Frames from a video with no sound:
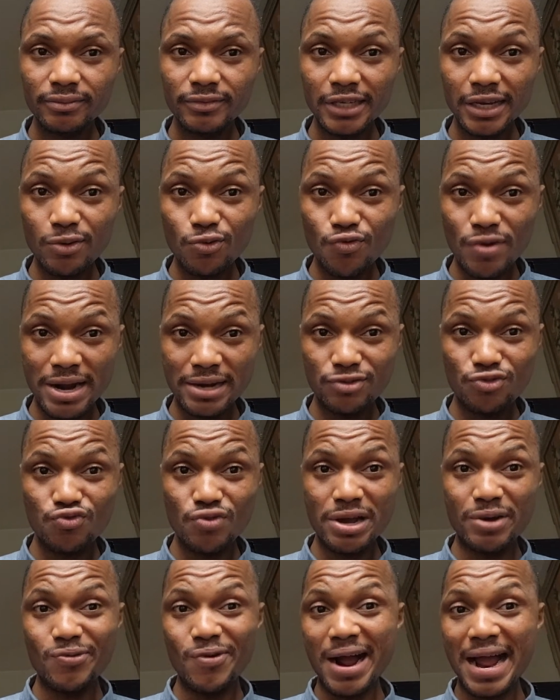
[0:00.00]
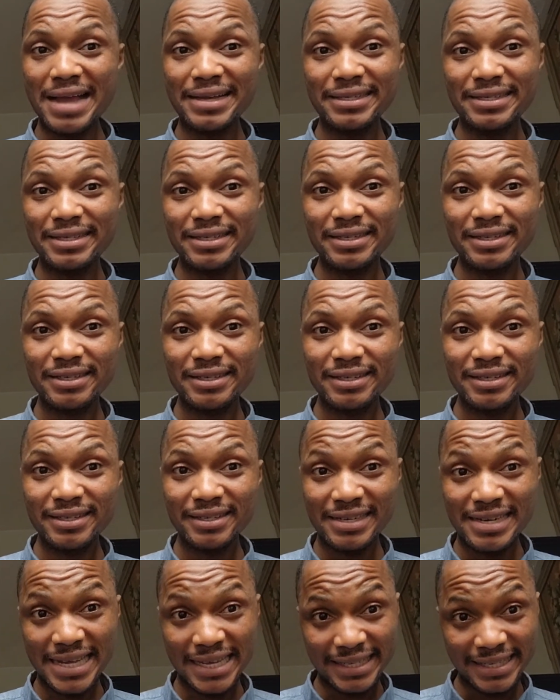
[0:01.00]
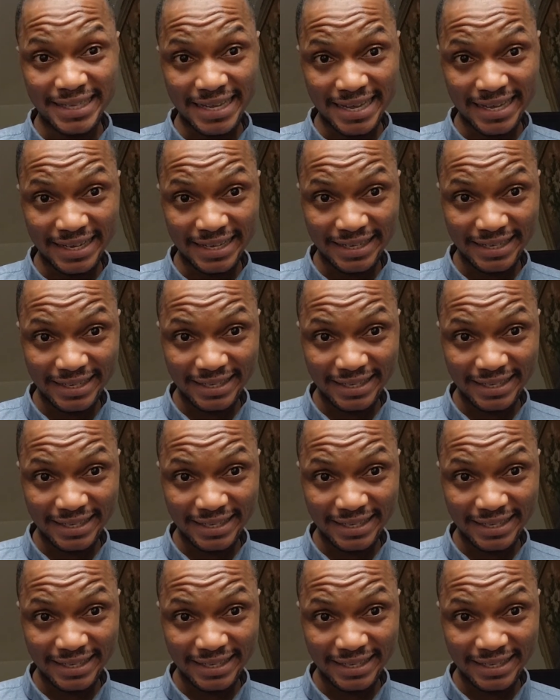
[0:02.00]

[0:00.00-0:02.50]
A word to a wise, they say,